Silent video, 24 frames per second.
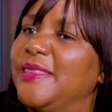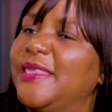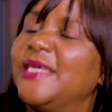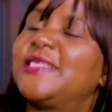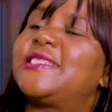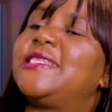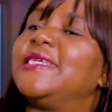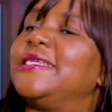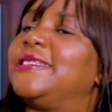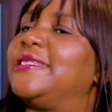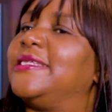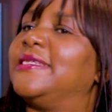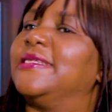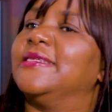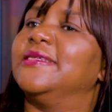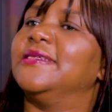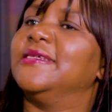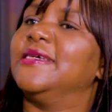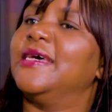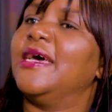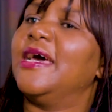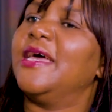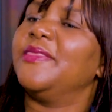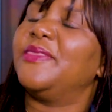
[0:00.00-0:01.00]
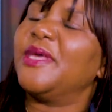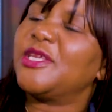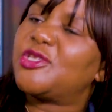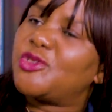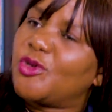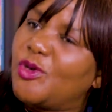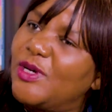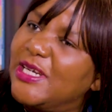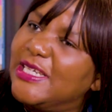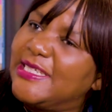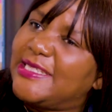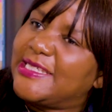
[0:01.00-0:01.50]
That's it. True. That's
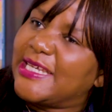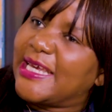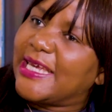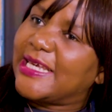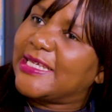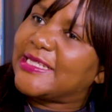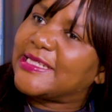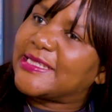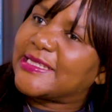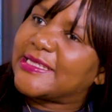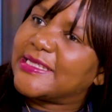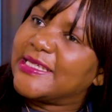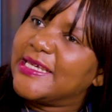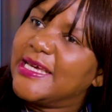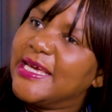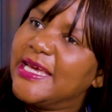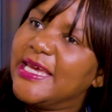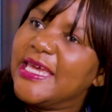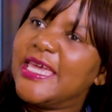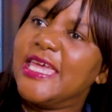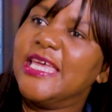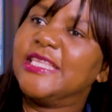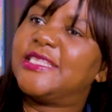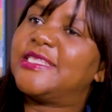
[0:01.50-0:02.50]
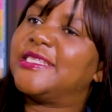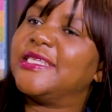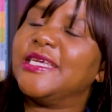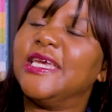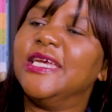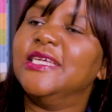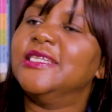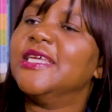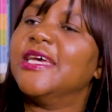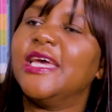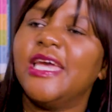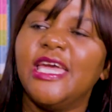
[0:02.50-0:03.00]
all it takes.
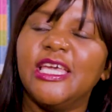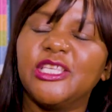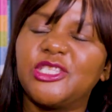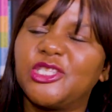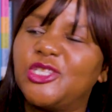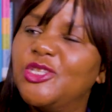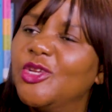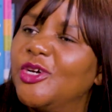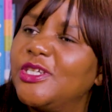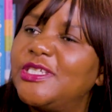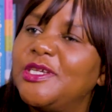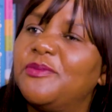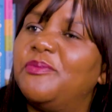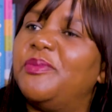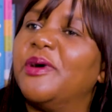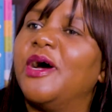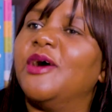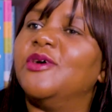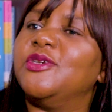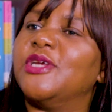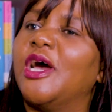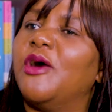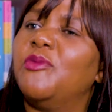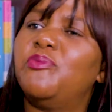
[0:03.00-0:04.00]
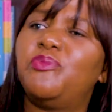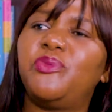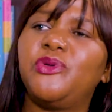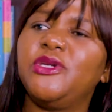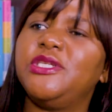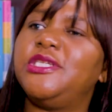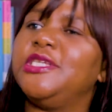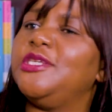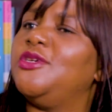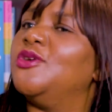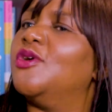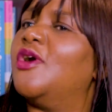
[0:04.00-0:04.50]
It's not about how
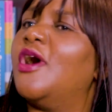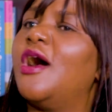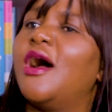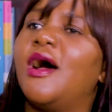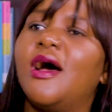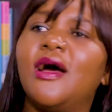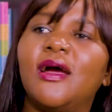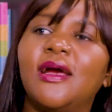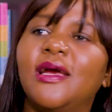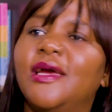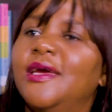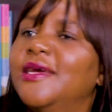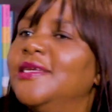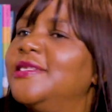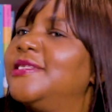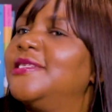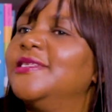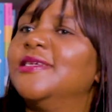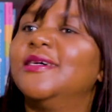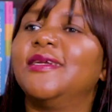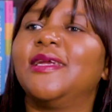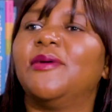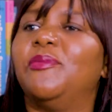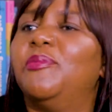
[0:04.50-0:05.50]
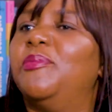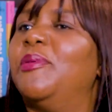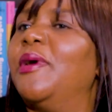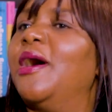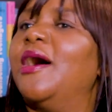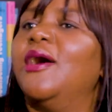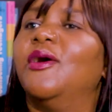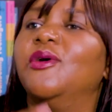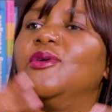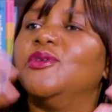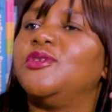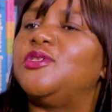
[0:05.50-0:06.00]
pretty you are. It's not
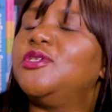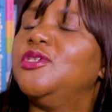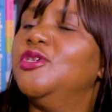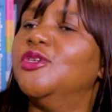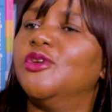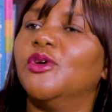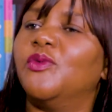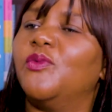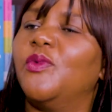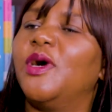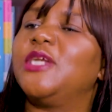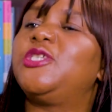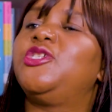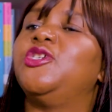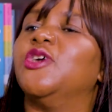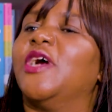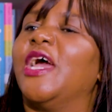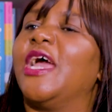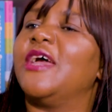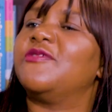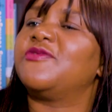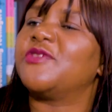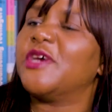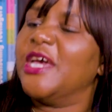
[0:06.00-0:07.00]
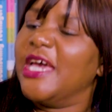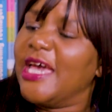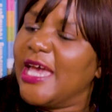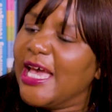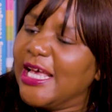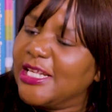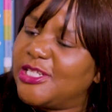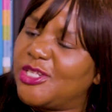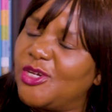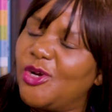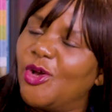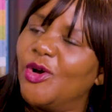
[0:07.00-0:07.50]
about, what you have.
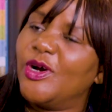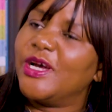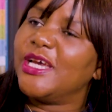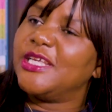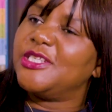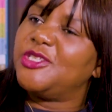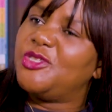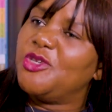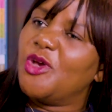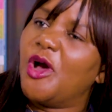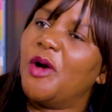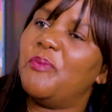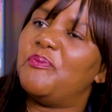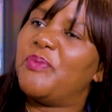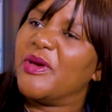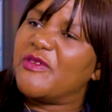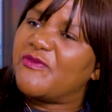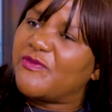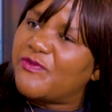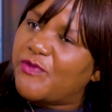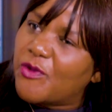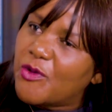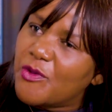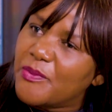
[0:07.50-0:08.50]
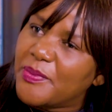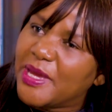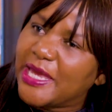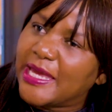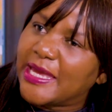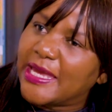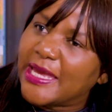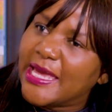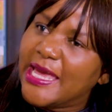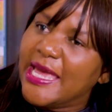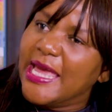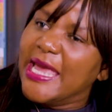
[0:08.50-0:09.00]
As long as you're
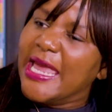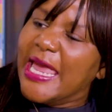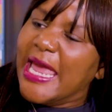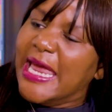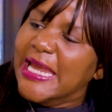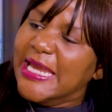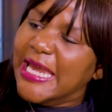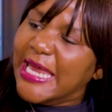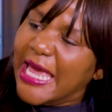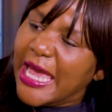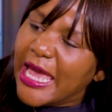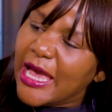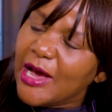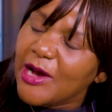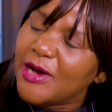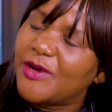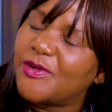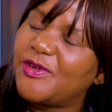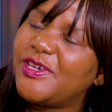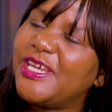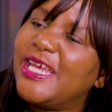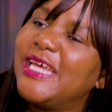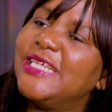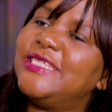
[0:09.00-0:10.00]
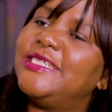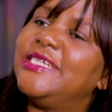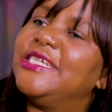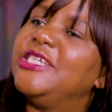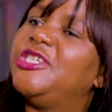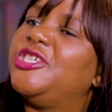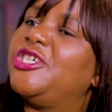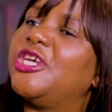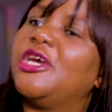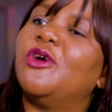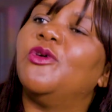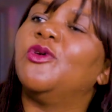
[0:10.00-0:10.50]
performing and creating
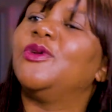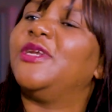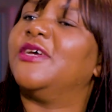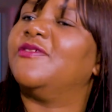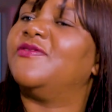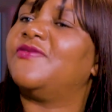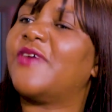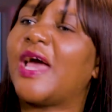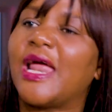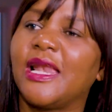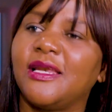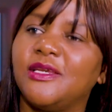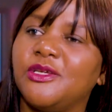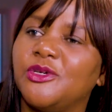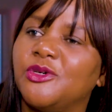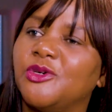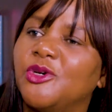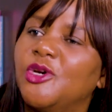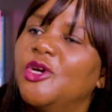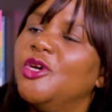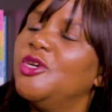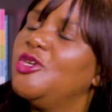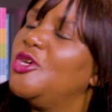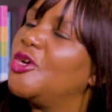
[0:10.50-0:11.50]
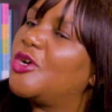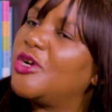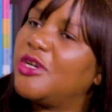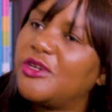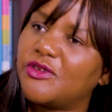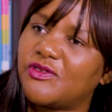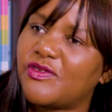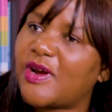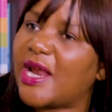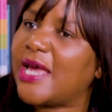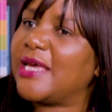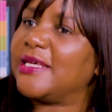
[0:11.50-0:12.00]
shareholder value, you're going to
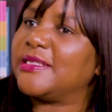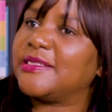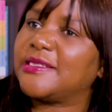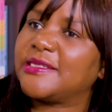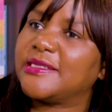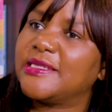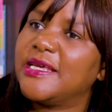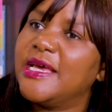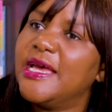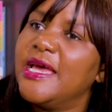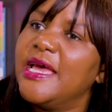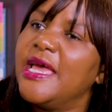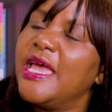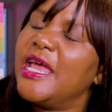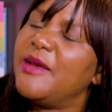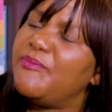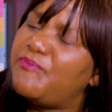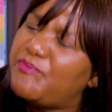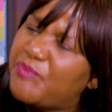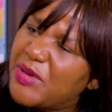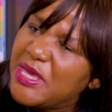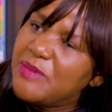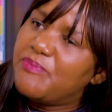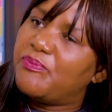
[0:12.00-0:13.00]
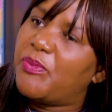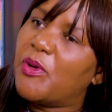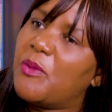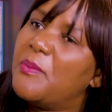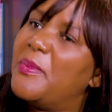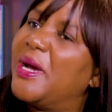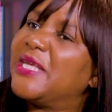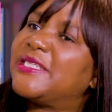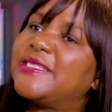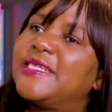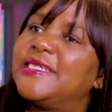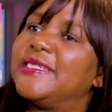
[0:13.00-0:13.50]
rise. And people
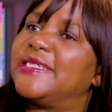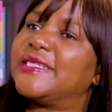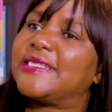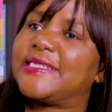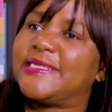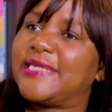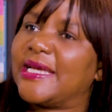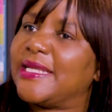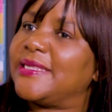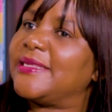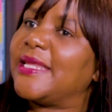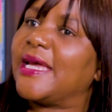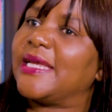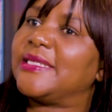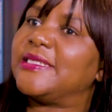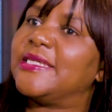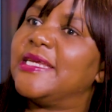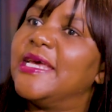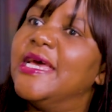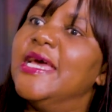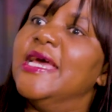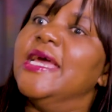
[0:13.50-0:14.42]
must understand that.